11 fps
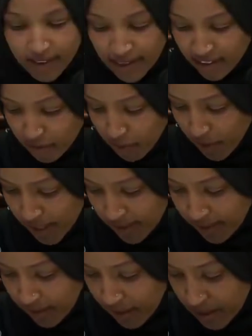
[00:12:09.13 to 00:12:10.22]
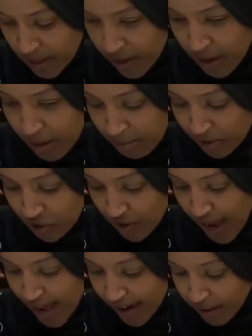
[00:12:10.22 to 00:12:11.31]
testimonies. Mr.
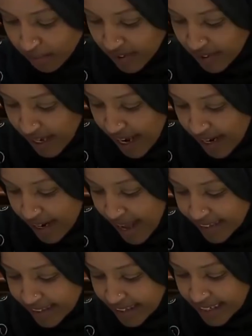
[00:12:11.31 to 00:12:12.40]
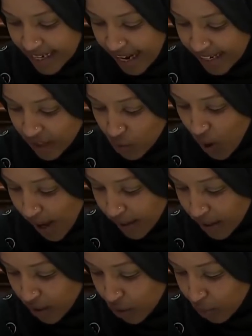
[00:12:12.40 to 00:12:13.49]
Adams, in
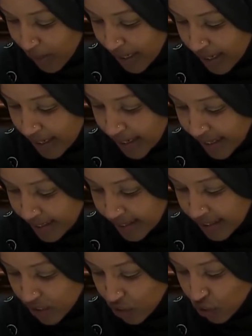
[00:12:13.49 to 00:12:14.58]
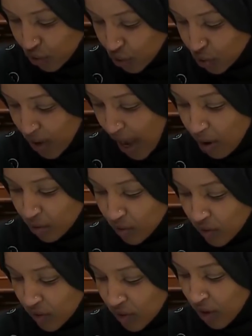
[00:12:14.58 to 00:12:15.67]
1991, you pleaded guilty to two
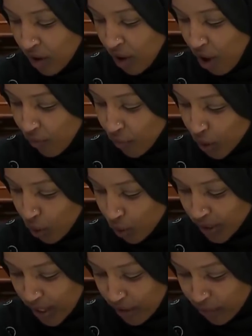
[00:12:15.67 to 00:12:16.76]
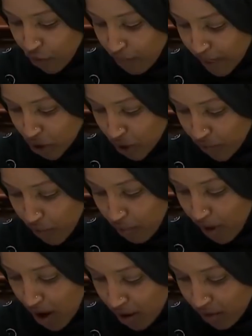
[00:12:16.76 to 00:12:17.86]
counts of withholding information from
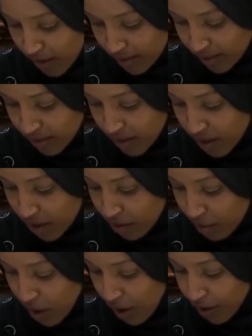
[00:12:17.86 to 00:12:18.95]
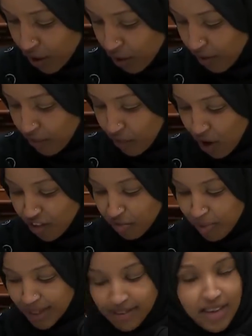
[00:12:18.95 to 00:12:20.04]
Congress regarding your
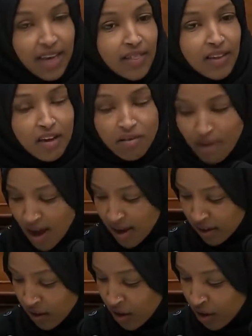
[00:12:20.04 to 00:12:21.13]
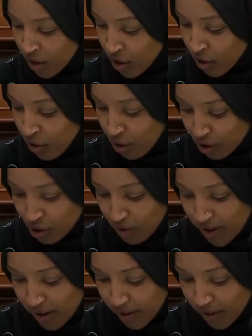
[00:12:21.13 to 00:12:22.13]
involvement in the Iran-Contra